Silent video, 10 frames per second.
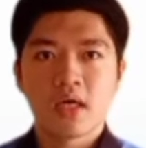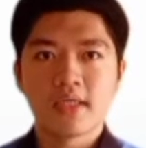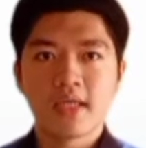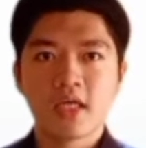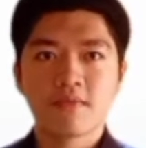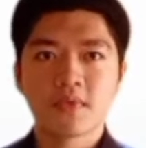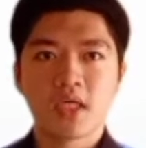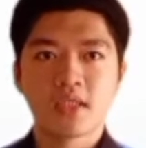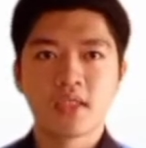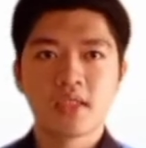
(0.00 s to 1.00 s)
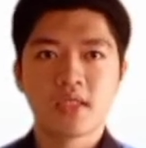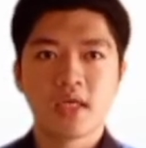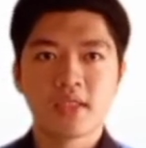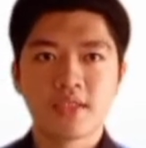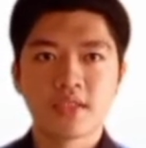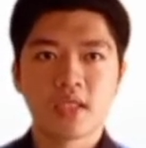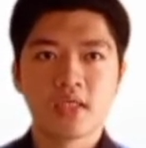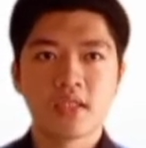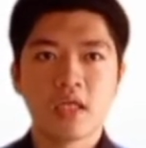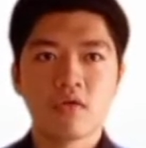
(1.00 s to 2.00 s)
and helps others
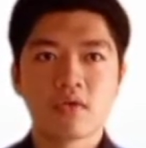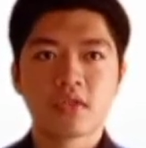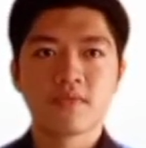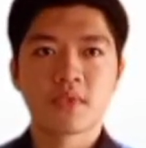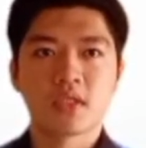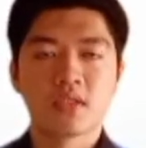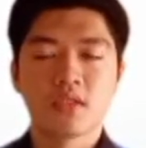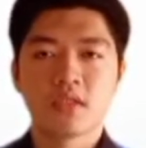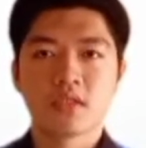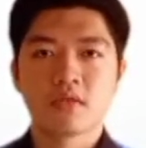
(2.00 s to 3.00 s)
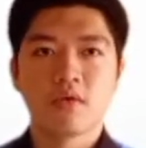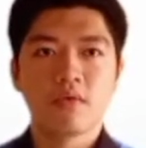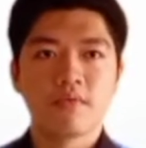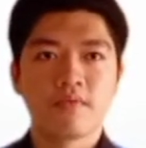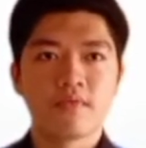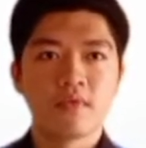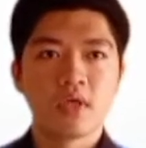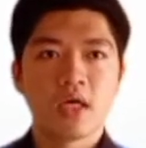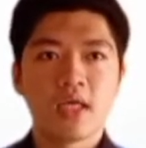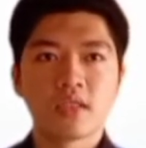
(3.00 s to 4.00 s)
understand the long-term strategies
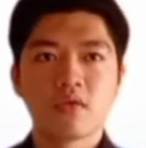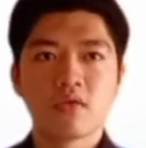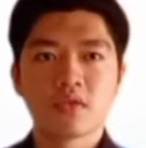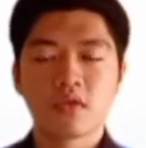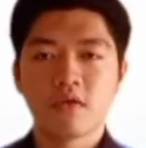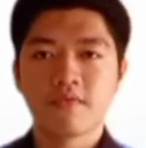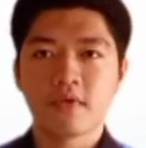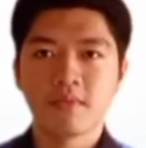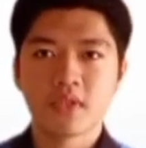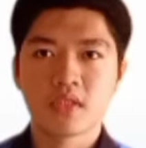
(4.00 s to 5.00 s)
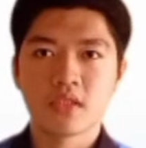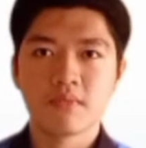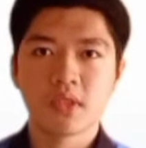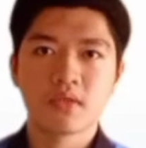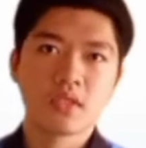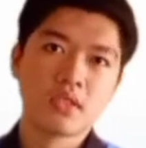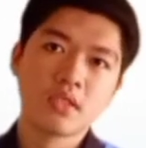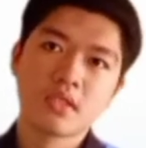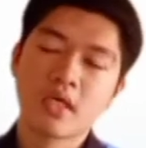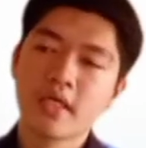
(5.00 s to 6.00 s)
and goals of a business. Because it
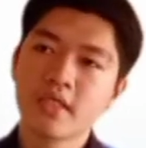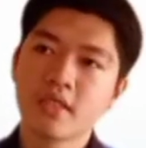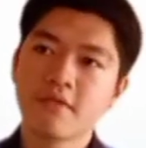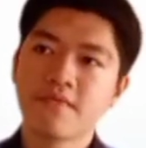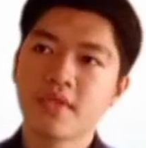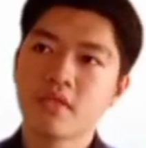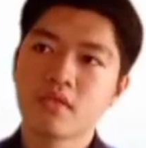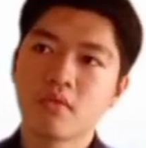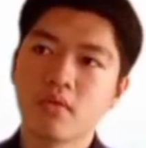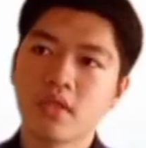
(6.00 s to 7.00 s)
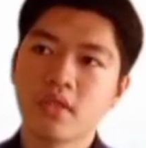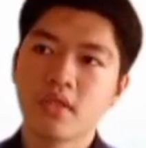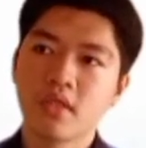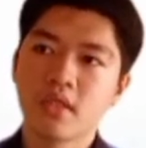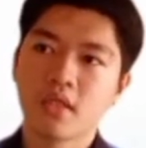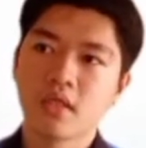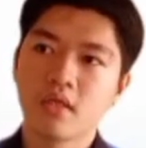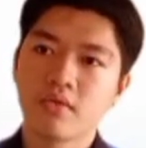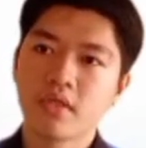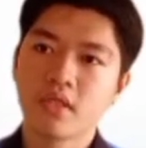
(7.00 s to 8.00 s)
is hard if there is no leader in
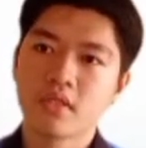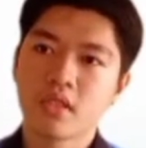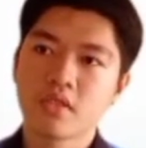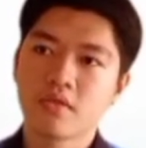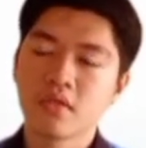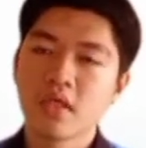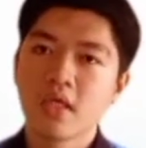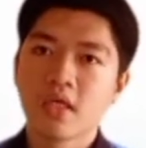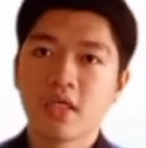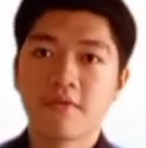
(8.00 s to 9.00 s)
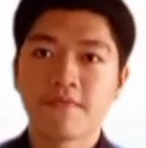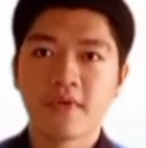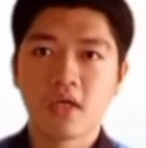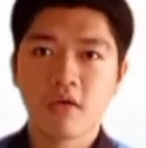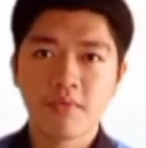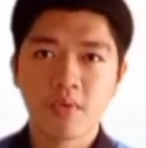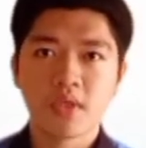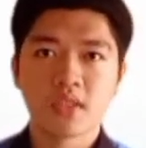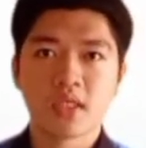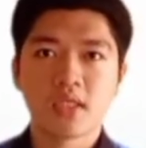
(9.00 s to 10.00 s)
an organization. If everyone
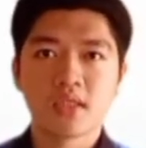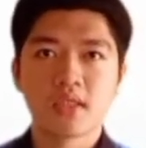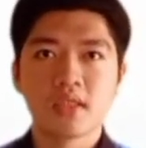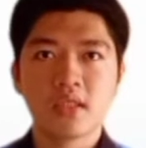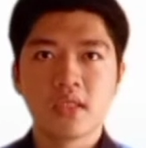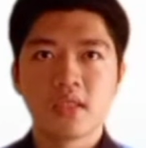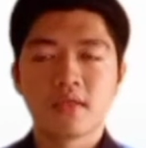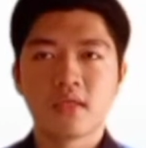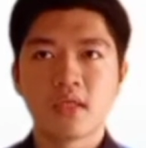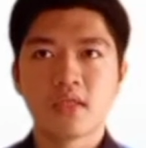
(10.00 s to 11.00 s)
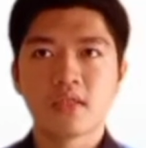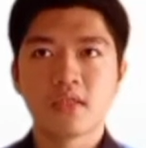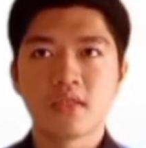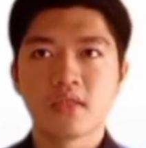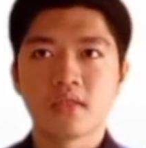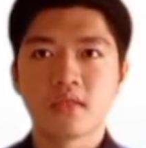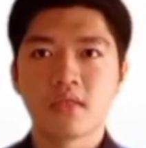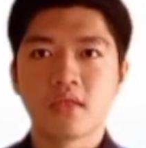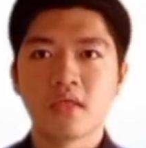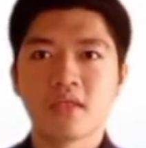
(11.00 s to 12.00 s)
is a leader, then
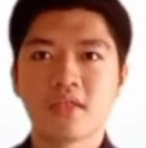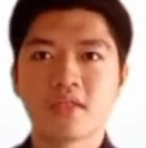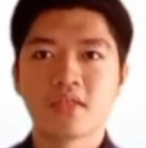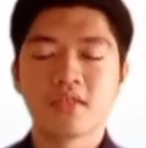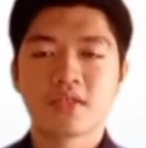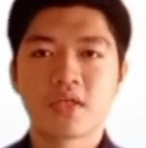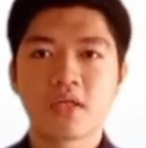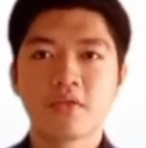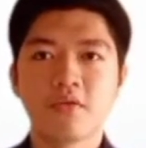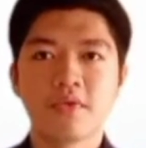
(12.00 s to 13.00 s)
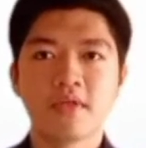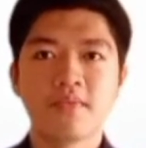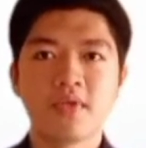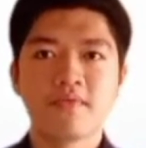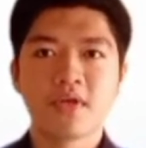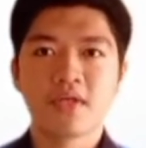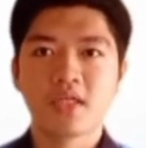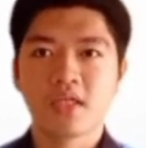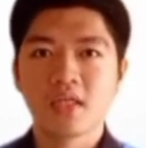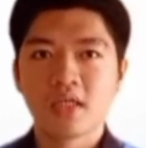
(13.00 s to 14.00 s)
the struggle will be
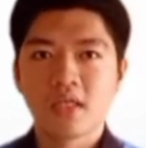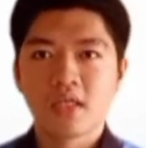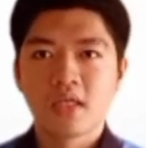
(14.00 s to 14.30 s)
very